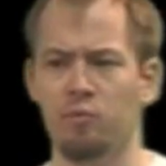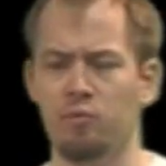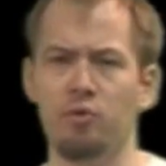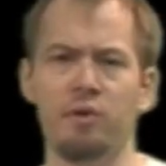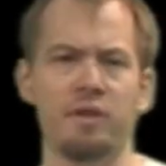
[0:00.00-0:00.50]

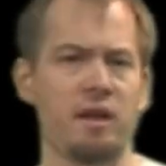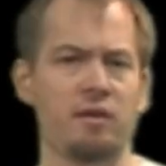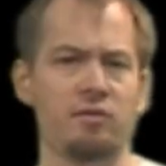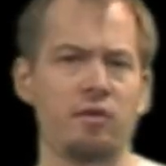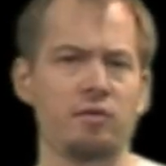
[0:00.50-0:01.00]
Doing that
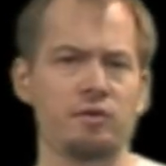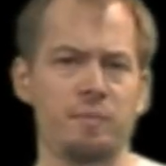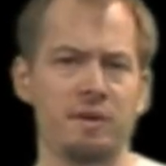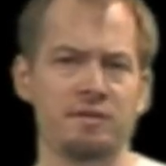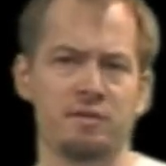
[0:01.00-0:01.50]
is always
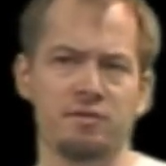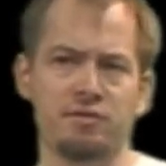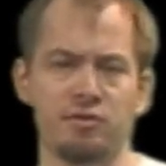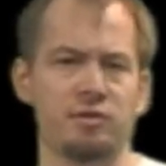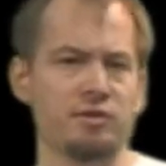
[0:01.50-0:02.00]
based on
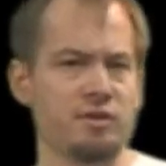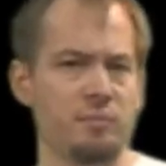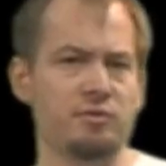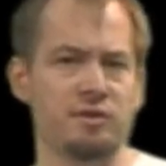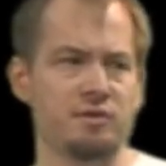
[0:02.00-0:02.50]
certain
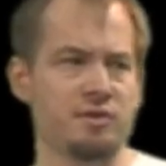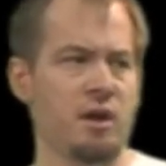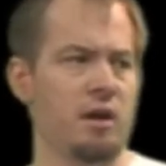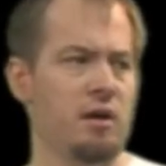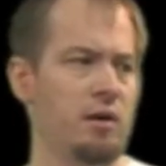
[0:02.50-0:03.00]
assumptions,
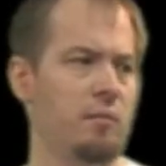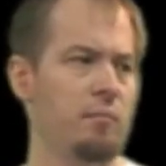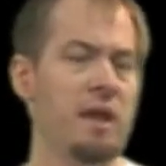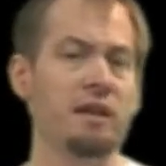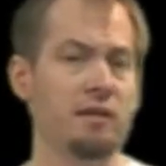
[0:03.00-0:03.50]

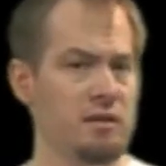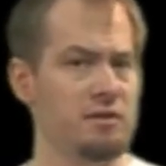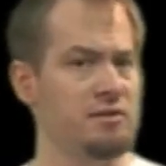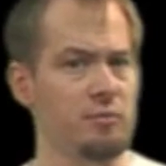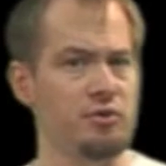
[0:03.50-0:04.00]
mainly the
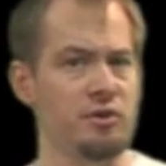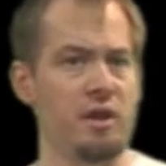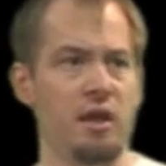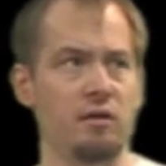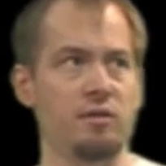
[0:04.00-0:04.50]
assumption
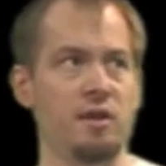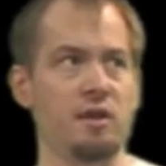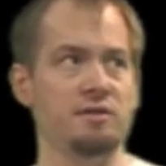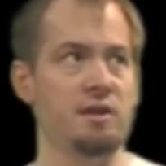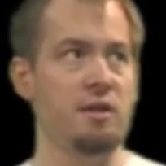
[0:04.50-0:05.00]
that
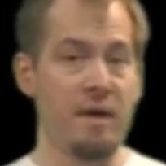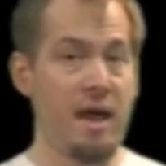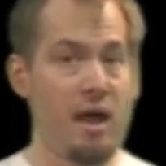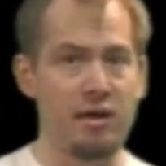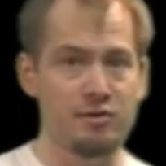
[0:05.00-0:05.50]
things in the
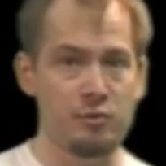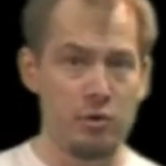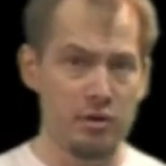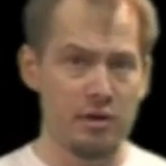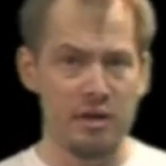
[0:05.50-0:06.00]
past
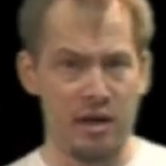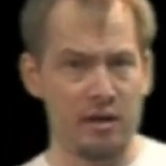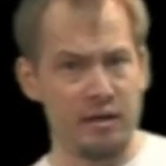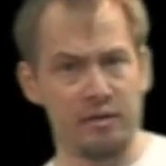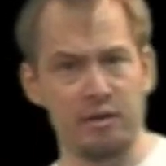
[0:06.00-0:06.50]
work kind
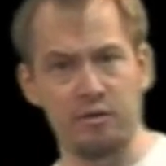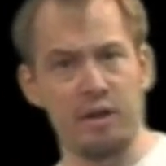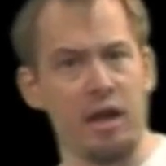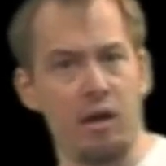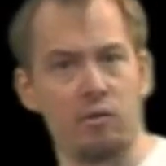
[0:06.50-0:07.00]
of like they do
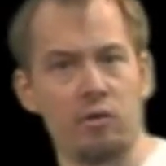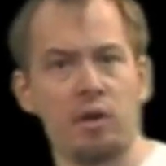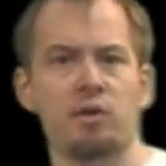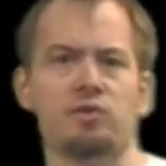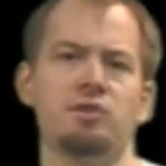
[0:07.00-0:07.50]
now.
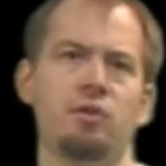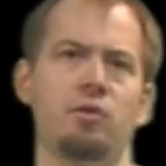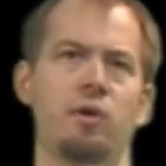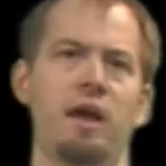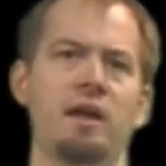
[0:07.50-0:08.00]

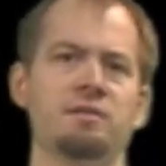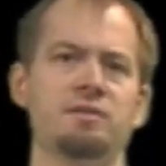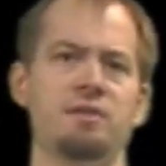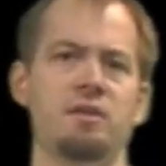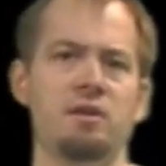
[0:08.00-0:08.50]
So
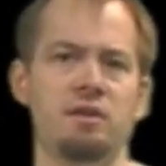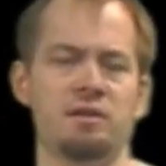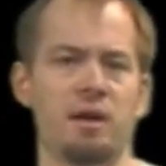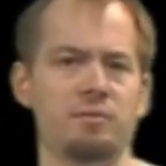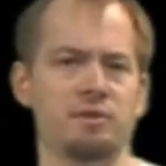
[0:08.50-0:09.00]
as the
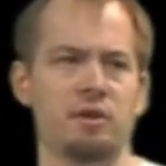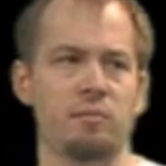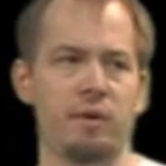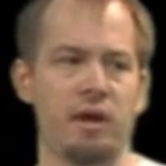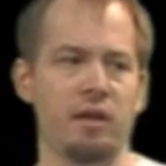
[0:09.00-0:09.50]
time has
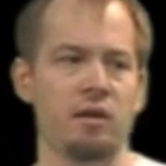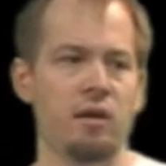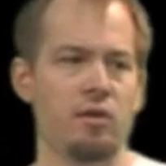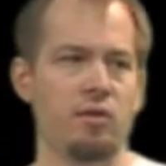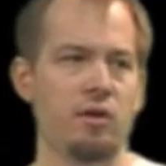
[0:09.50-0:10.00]
gone by,
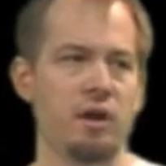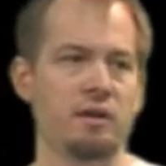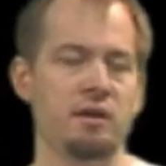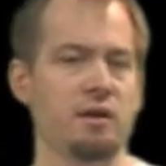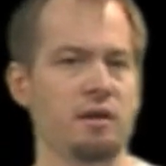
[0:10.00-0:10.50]
the
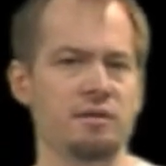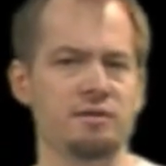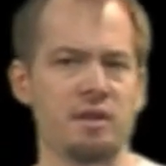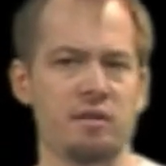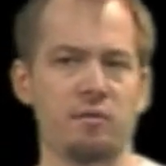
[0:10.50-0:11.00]
idea
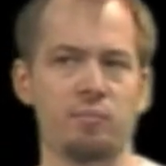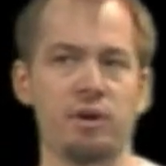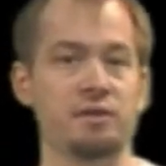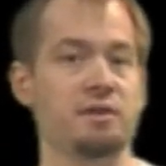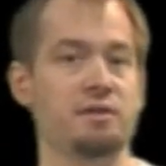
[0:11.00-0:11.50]
is that the
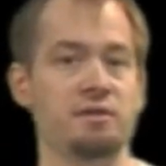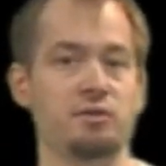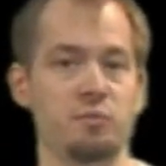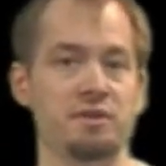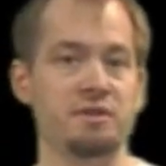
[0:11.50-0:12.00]

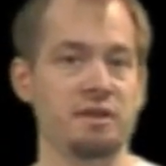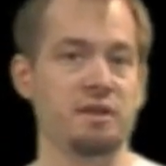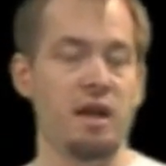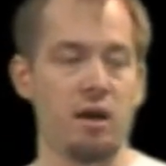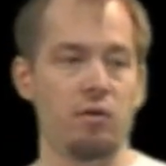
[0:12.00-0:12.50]
processes we see
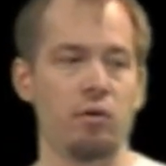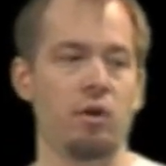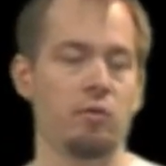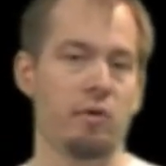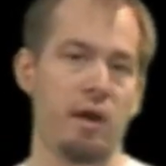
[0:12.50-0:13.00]
now
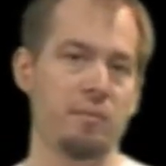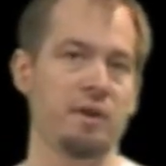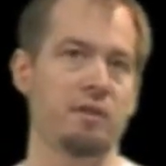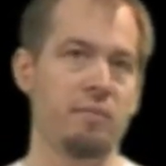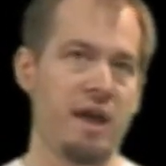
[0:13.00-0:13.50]
were
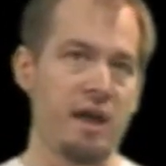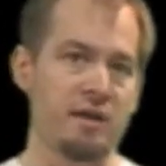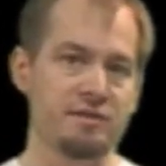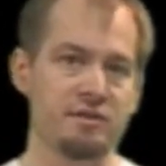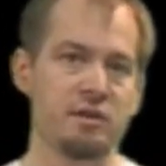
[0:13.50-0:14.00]
happening in the
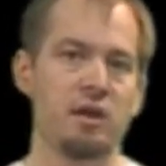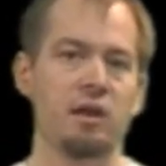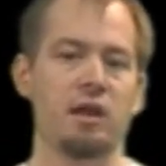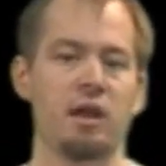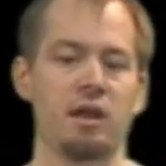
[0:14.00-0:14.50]
past,
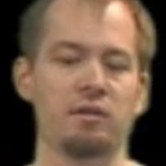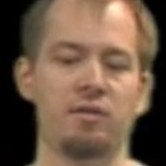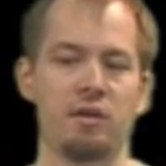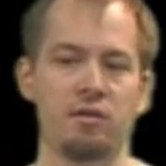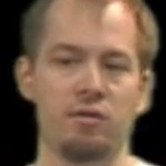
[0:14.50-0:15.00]
and
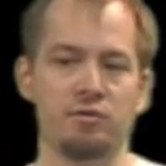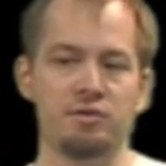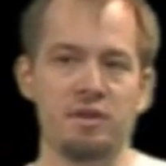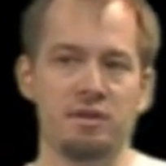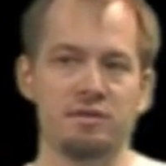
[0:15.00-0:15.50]
that those
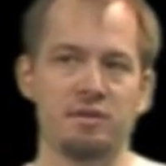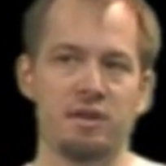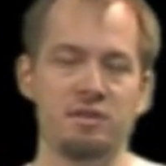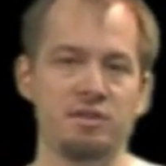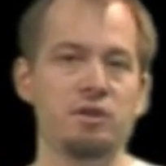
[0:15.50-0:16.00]
things
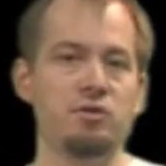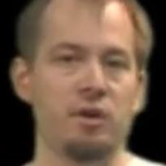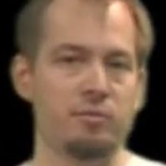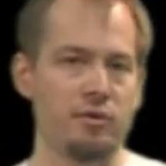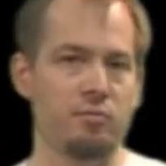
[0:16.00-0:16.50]
continued
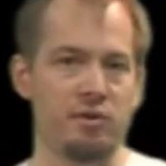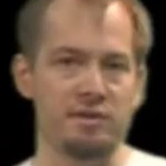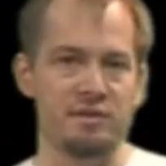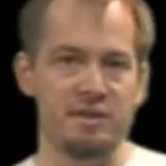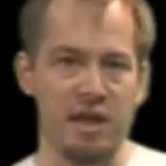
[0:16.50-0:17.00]
up to the
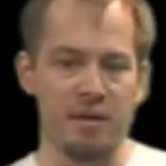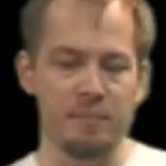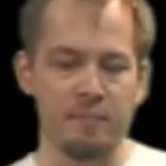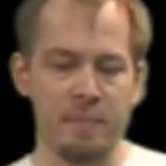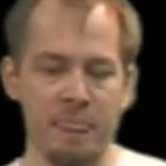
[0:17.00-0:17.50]
present day.
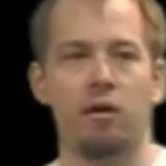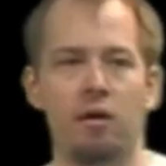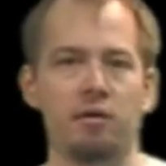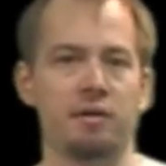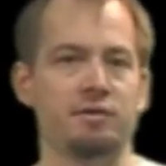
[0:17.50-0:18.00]

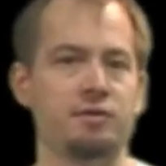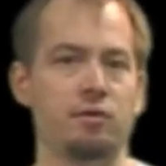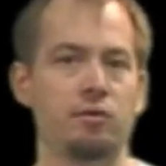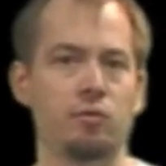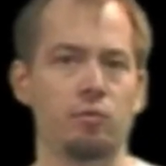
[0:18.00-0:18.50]
All right,
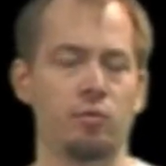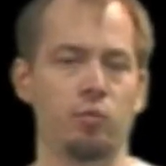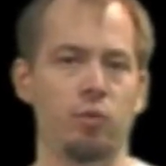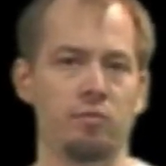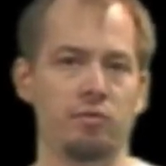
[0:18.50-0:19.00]
so
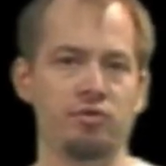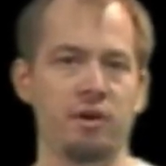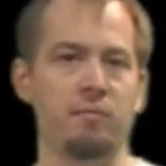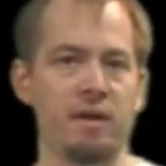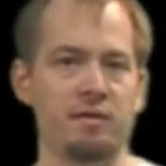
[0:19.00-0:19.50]
when we're trying to make